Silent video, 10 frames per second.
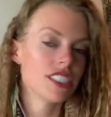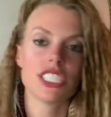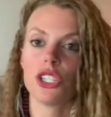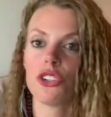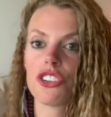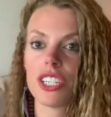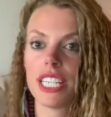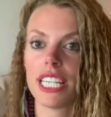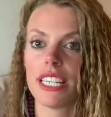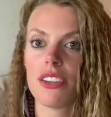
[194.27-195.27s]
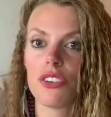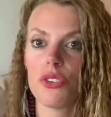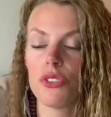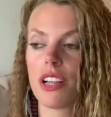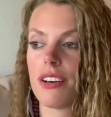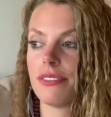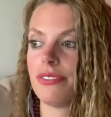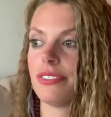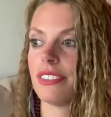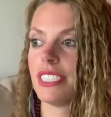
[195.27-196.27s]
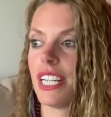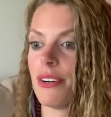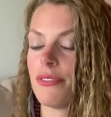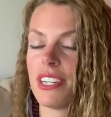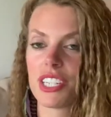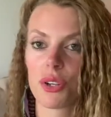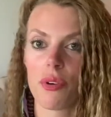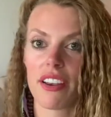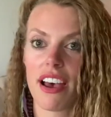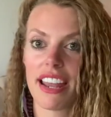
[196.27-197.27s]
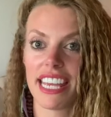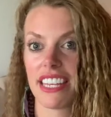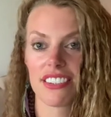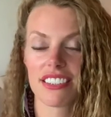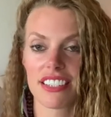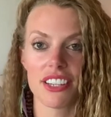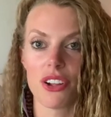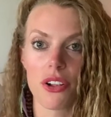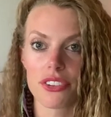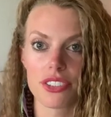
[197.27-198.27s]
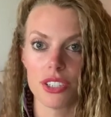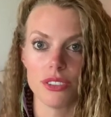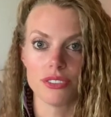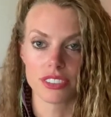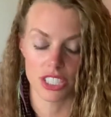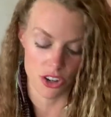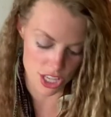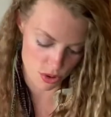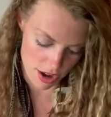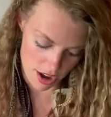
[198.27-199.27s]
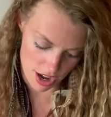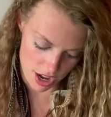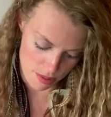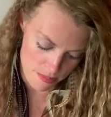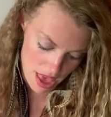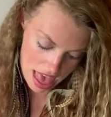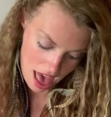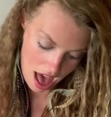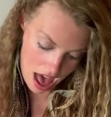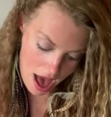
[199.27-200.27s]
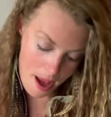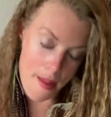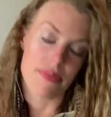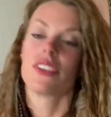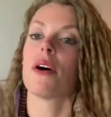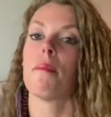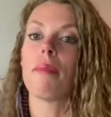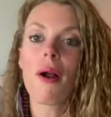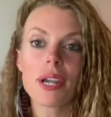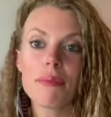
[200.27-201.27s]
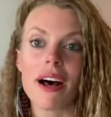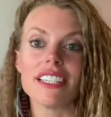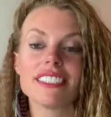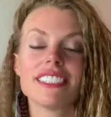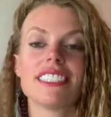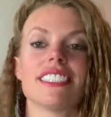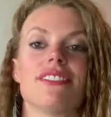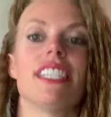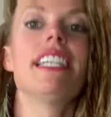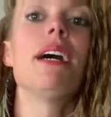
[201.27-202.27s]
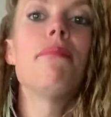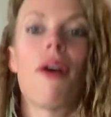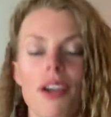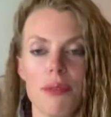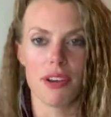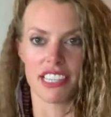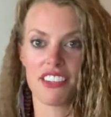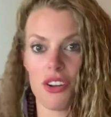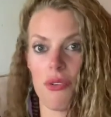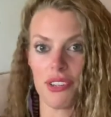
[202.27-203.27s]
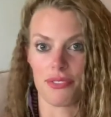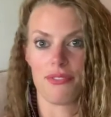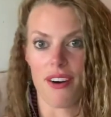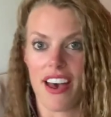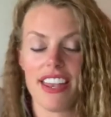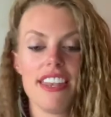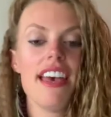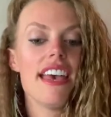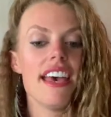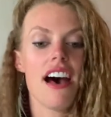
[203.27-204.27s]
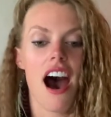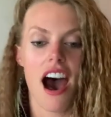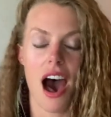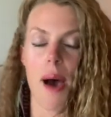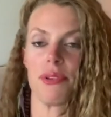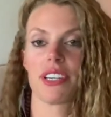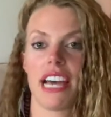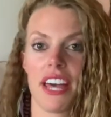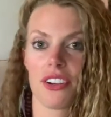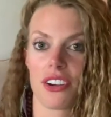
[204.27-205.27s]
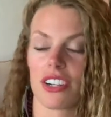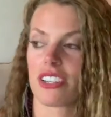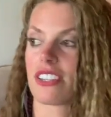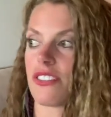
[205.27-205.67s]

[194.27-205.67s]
children who love, you know, fish and whatnot, and just adults too. Go to the aquarium. Party bus, rent a party bus. That's always fun. You can either